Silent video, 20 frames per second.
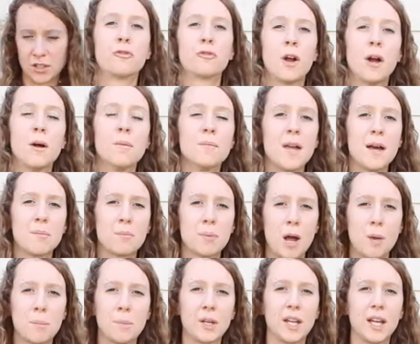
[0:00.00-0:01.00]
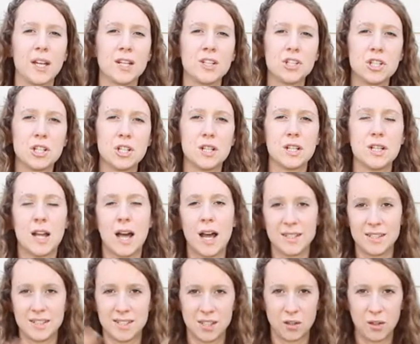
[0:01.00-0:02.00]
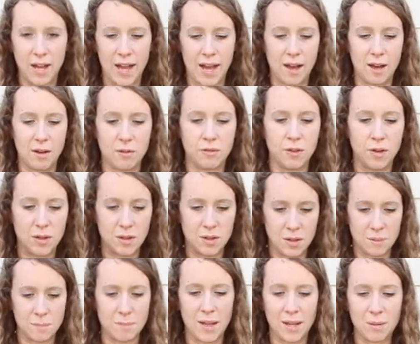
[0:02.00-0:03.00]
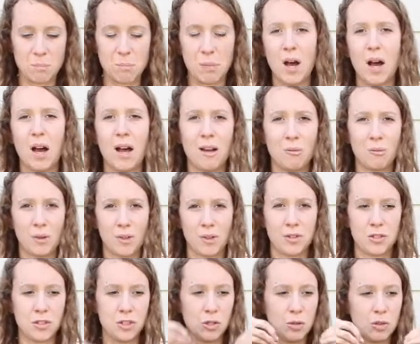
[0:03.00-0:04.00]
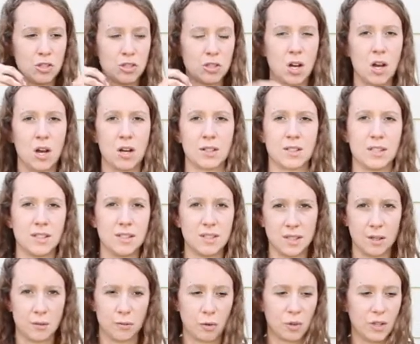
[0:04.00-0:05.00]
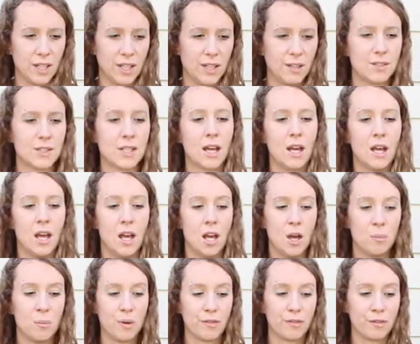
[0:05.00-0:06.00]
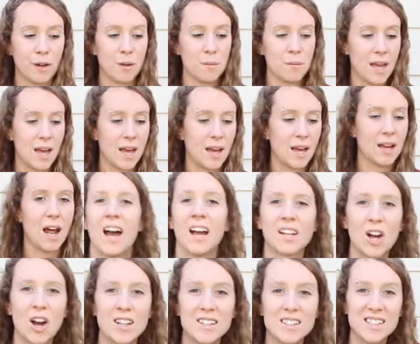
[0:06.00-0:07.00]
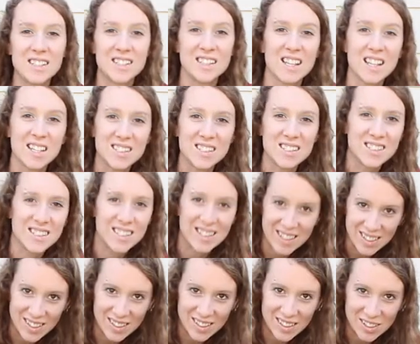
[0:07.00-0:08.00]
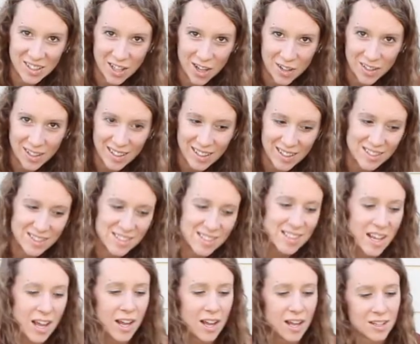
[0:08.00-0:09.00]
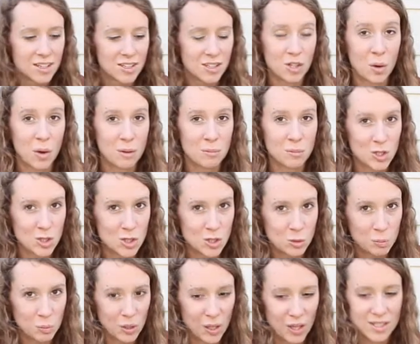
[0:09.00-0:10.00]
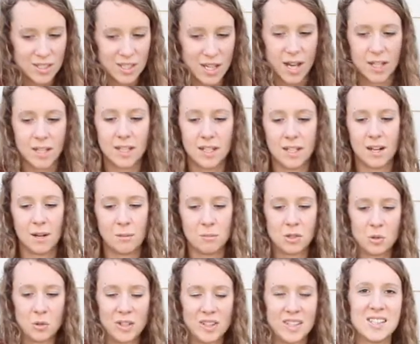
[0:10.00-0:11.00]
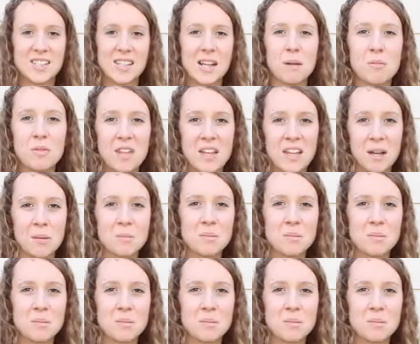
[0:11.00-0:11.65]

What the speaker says: From that propagation, I still have the main pot with 2 stalks and several leaves But from that, I got 16 cuttings. So I'm super excited, and I'm doing the same thing.